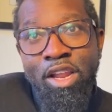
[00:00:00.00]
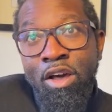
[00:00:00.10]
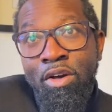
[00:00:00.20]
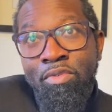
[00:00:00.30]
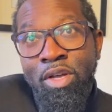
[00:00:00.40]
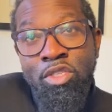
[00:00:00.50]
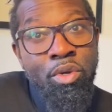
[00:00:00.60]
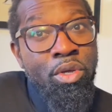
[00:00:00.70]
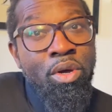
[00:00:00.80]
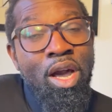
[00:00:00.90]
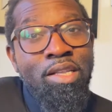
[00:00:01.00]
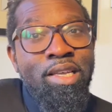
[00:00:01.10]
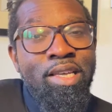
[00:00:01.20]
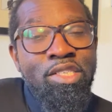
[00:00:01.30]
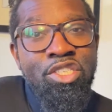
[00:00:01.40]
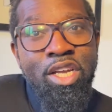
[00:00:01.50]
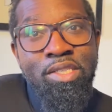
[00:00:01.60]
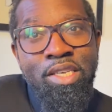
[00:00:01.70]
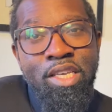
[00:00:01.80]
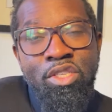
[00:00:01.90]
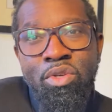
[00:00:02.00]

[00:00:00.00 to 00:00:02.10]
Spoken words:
of Antonio Conte's Chelsea in